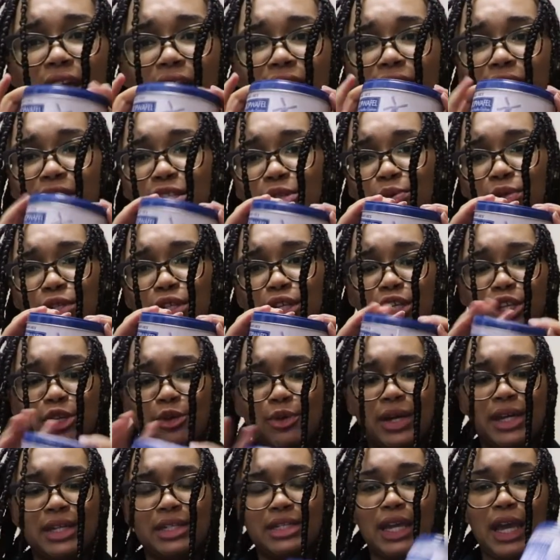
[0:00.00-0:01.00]
This was a
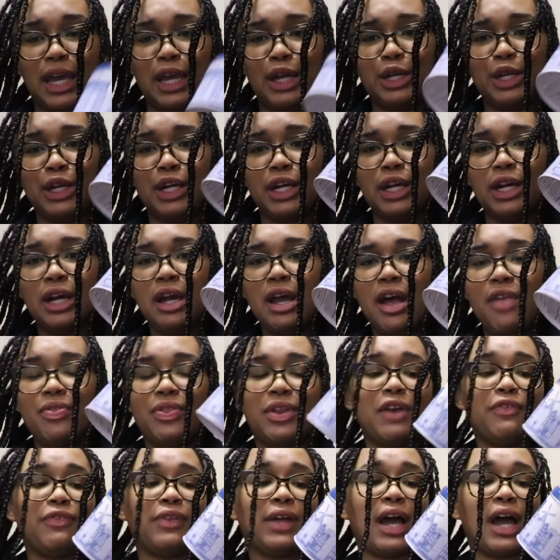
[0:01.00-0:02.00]
cute container
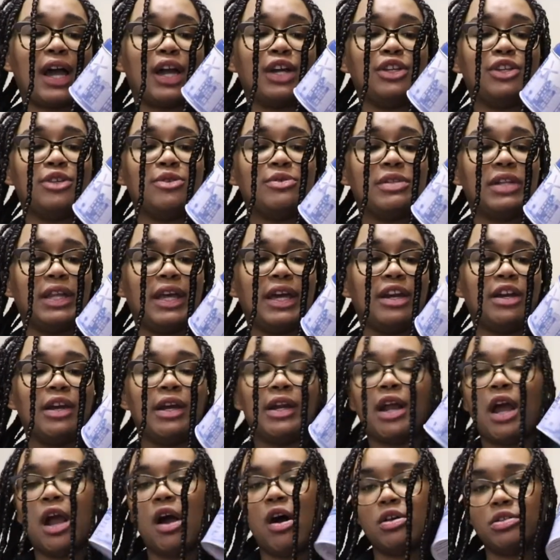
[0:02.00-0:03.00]
that I feel like I could use later,
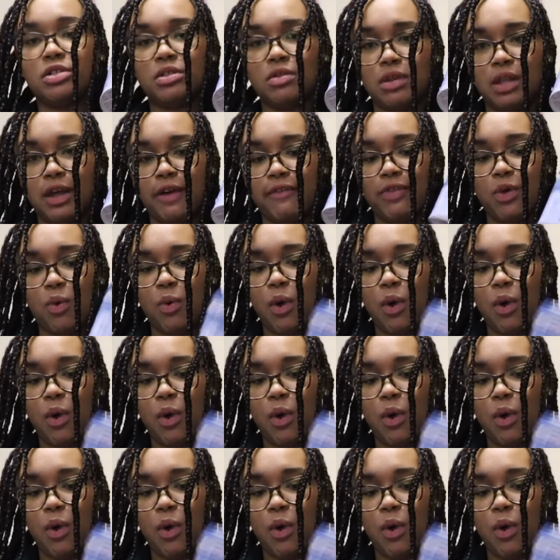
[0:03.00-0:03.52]
and I also love the